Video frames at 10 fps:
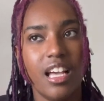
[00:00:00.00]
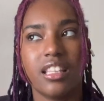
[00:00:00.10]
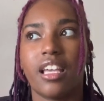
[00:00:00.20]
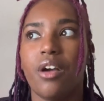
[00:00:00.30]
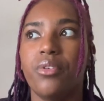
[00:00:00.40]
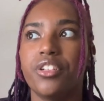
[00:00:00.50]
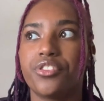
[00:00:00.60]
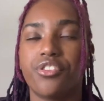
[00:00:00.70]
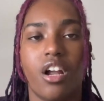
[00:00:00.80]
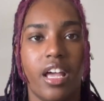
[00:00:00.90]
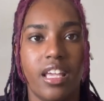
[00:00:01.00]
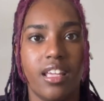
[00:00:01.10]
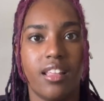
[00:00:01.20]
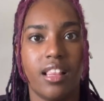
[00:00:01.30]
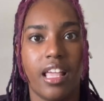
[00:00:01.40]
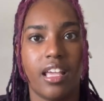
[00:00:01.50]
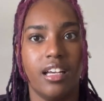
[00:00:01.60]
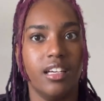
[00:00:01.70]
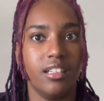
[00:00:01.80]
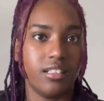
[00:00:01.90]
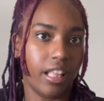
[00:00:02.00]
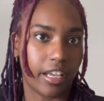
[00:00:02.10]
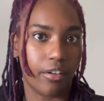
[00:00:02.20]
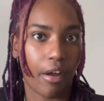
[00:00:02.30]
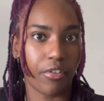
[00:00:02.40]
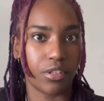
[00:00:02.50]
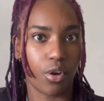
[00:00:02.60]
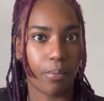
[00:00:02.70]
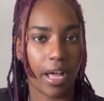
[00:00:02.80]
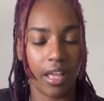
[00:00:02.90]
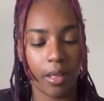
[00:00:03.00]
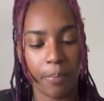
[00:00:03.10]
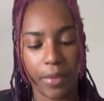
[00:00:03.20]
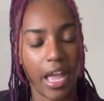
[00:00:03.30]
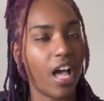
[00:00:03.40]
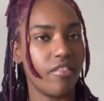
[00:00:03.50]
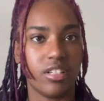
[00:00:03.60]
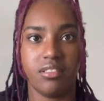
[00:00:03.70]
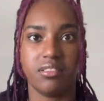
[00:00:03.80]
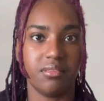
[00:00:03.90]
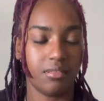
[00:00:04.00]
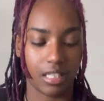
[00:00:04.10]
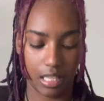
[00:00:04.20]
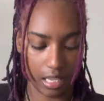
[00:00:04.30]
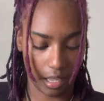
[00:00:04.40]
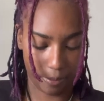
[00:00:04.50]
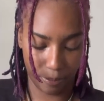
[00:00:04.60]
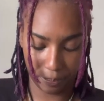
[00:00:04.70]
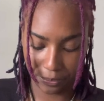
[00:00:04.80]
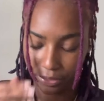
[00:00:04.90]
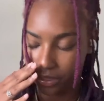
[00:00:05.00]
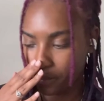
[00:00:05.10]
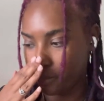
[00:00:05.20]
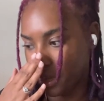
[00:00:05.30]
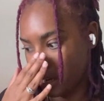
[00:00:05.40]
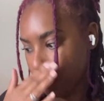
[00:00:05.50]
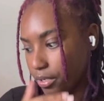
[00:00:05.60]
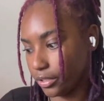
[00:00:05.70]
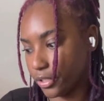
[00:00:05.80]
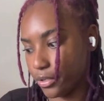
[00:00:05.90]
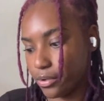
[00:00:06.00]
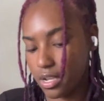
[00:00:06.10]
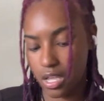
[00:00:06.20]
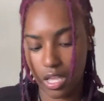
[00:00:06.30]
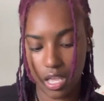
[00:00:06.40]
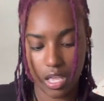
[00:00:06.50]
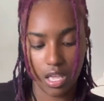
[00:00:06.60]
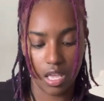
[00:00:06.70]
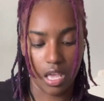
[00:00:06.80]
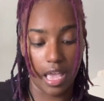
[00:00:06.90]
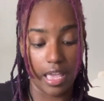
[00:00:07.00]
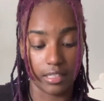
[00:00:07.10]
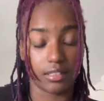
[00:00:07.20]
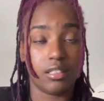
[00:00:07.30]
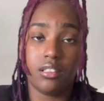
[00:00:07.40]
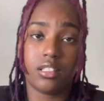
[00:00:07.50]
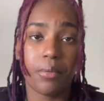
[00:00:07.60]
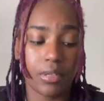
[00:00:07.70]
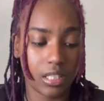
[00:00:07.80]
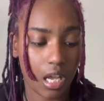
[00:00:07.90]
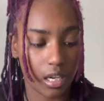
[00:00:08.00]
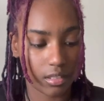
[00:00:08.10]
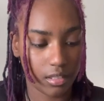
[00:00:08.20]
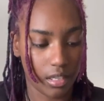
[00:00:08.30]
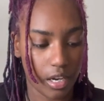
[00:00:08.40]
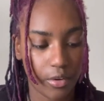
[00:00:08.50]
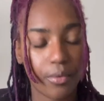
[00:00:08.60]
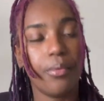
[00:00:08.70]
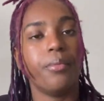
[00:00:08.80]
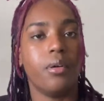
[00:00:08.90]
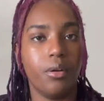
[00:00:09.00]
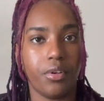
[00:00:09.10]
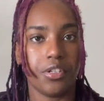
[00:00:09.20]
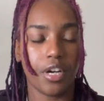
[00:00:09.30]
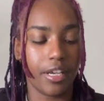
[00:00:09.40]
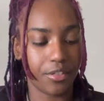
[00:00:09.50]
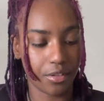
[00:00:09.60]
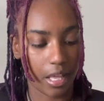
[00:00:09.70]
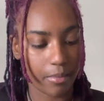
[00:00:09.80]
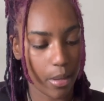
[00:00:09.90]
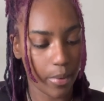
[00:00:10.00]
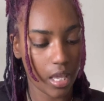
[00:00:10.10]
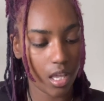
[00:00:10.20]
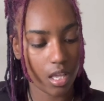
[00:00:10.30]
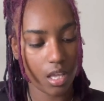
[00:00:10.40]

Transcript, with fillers: Like I want to try it, like a uh, like a graphic tote bag. I haven't done that yet, but I want to. And same with the socks, you know. I'm gonna try and do that maybe.